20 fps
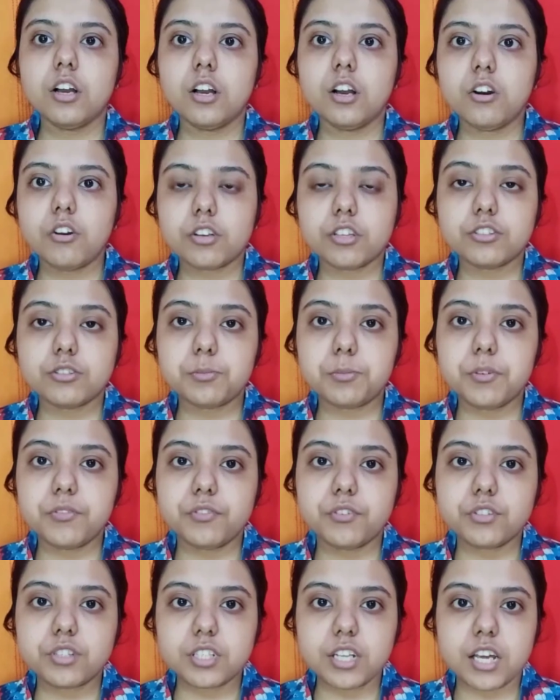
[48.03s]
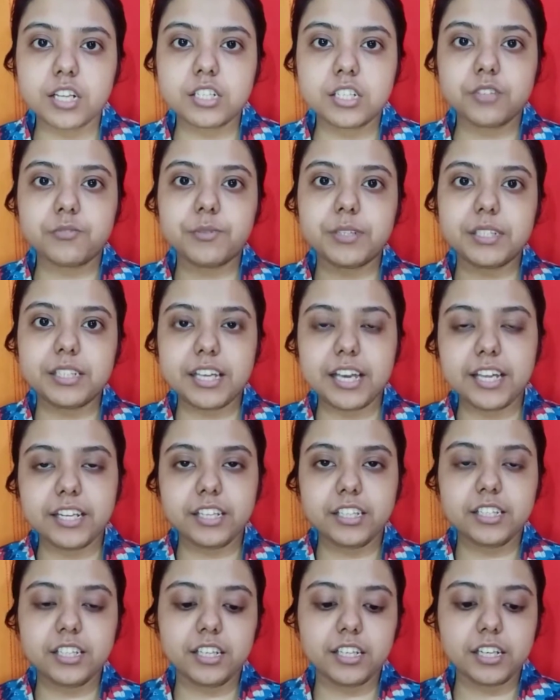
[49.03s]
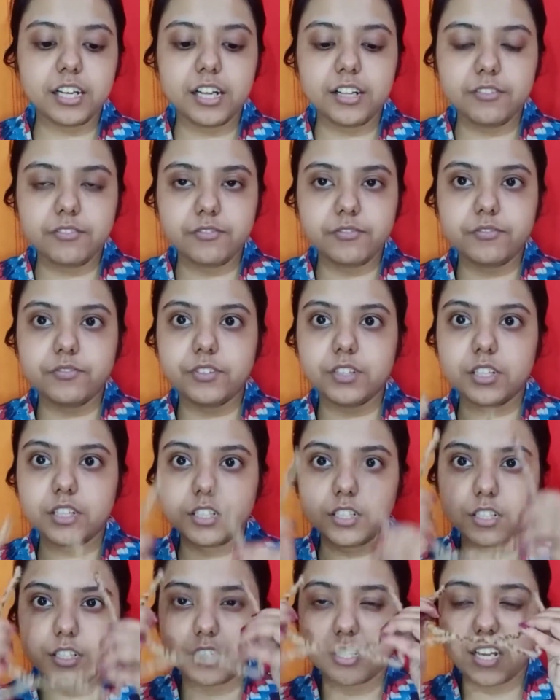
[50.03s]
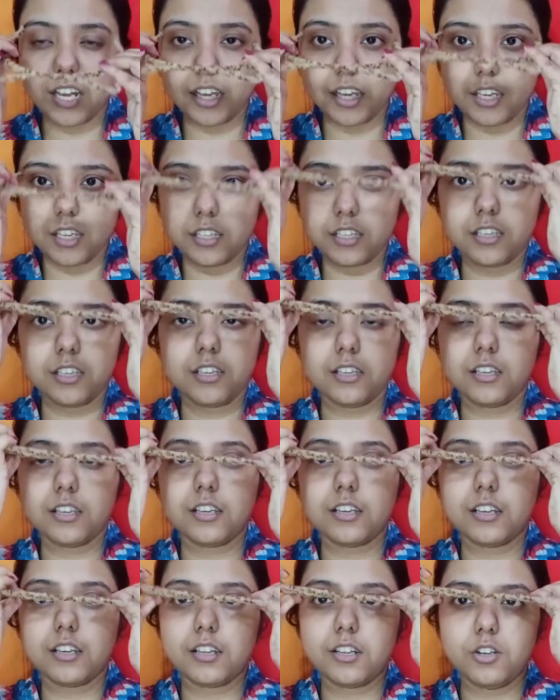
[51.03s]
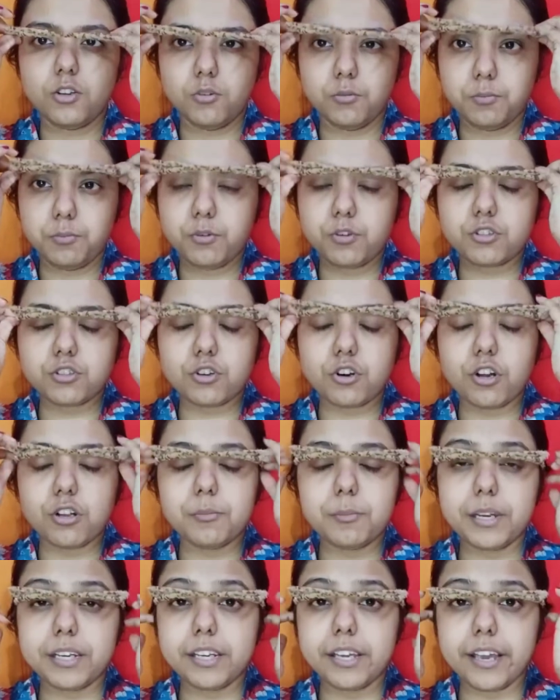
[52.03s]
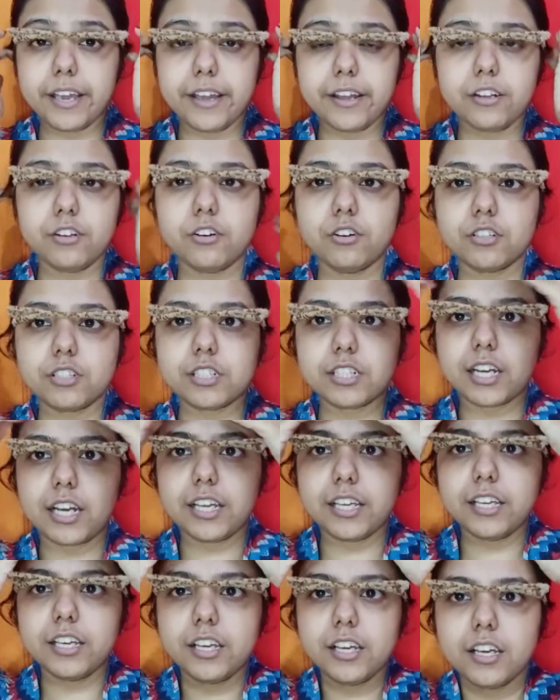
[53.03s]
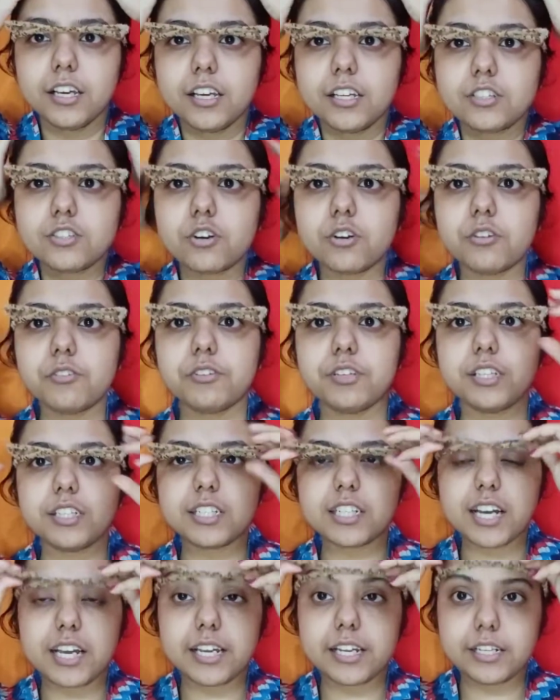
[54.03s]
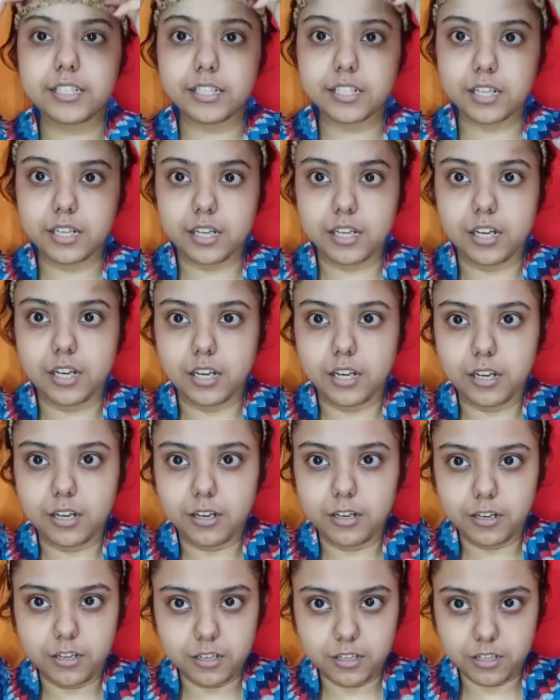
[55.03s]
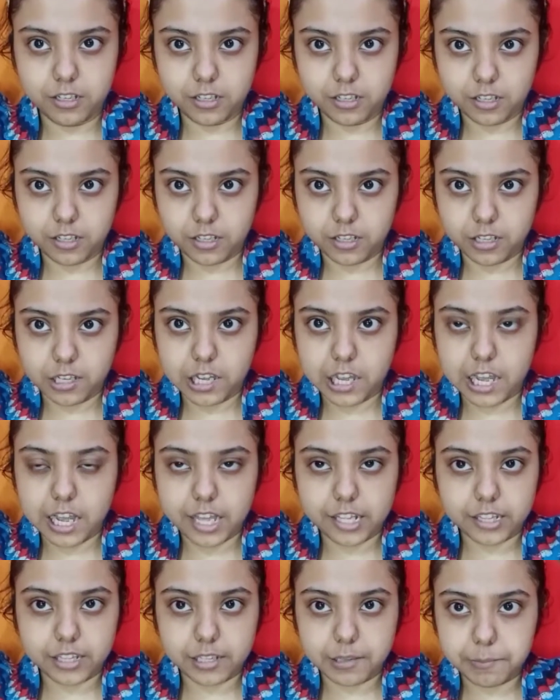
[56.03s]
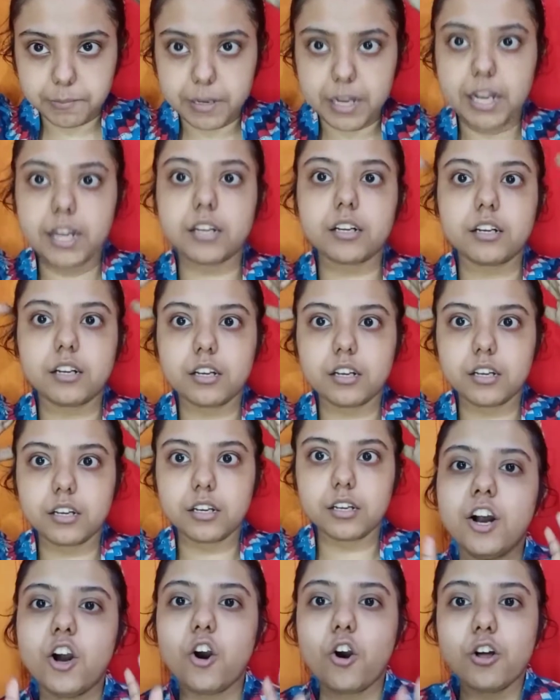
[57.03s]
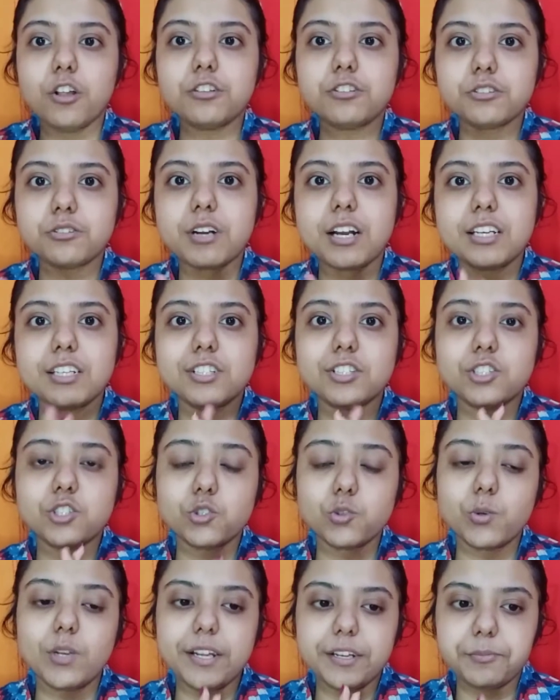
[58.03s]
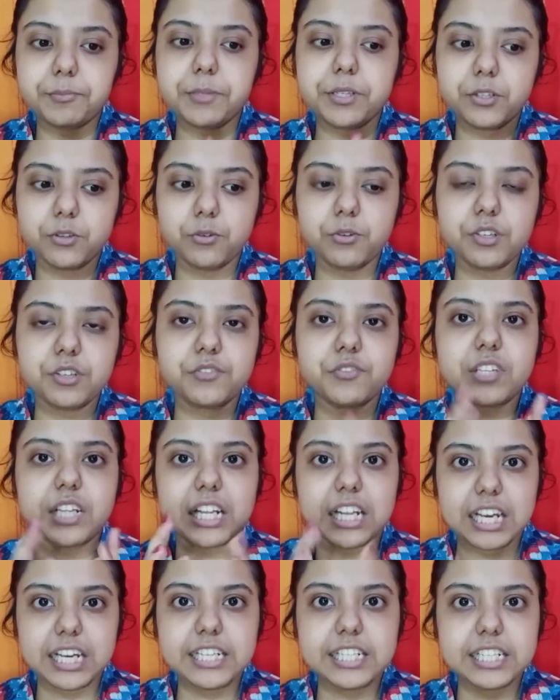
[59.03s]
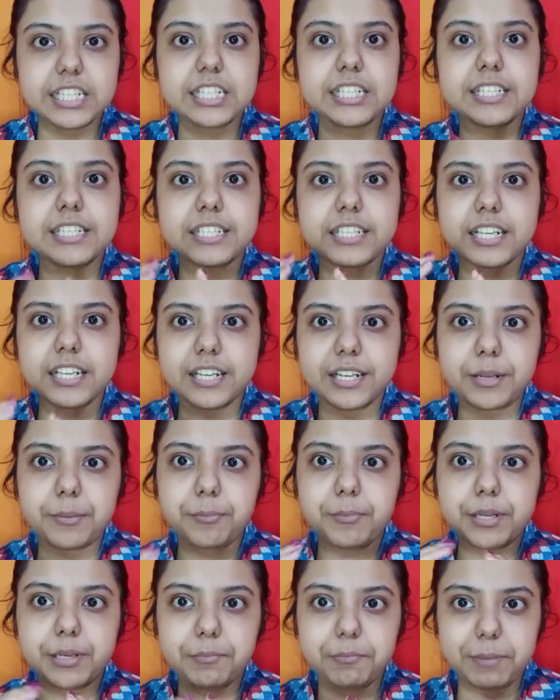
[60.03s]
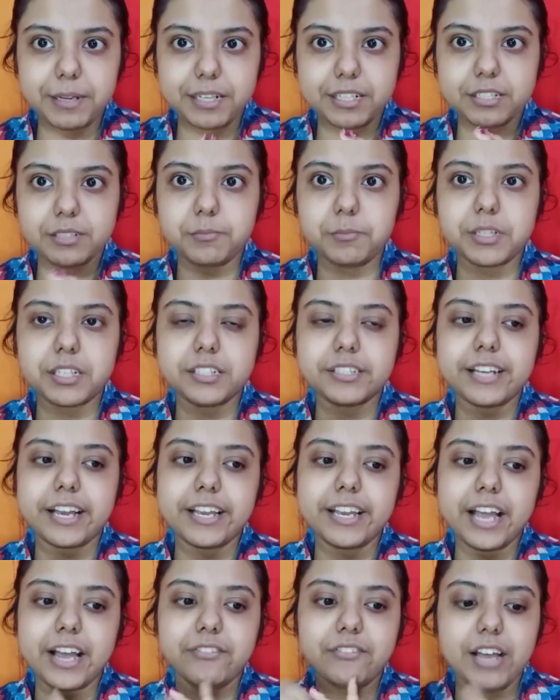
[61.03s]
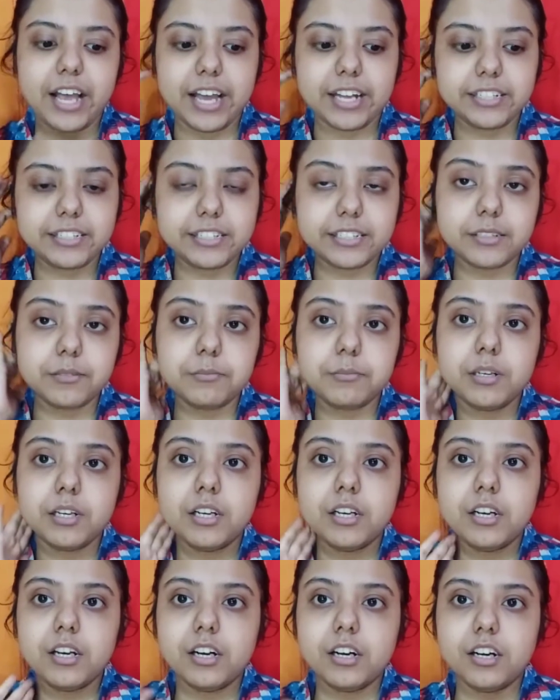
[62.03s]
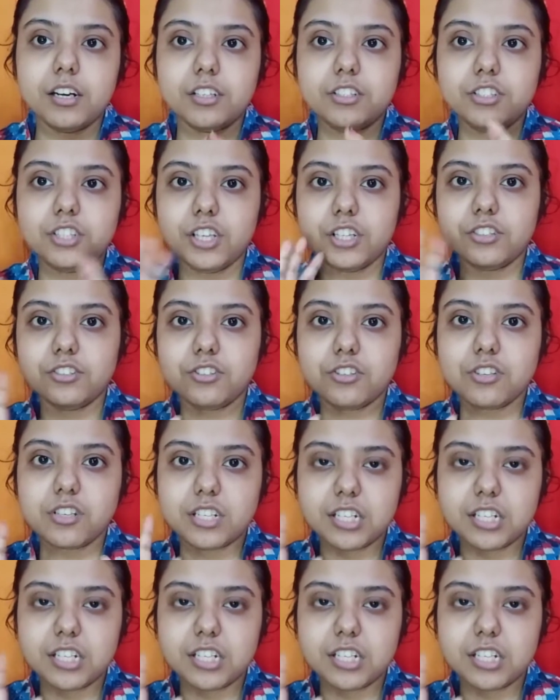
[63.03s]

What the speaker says: Okay, so before starting with anything, I'll first put all my hair, not tie, it's already tied at the back. Also guys, do let me know if the lighting is a little bit better because I have had some changes